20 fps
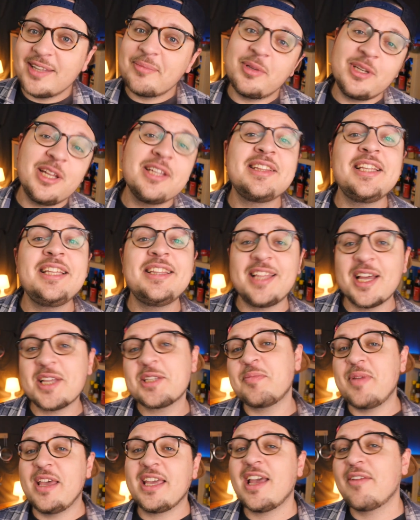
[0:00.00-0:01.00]
admittedly does
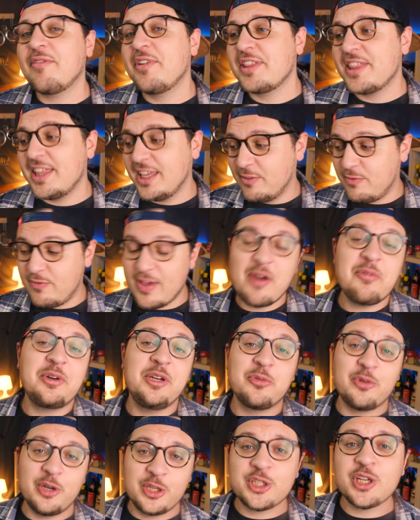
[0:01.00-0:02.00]
make everything very
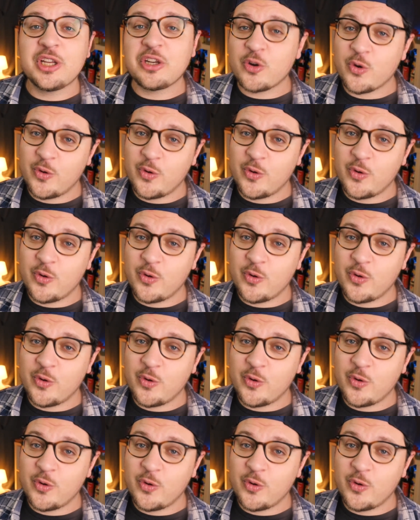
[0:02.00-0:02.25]
rich and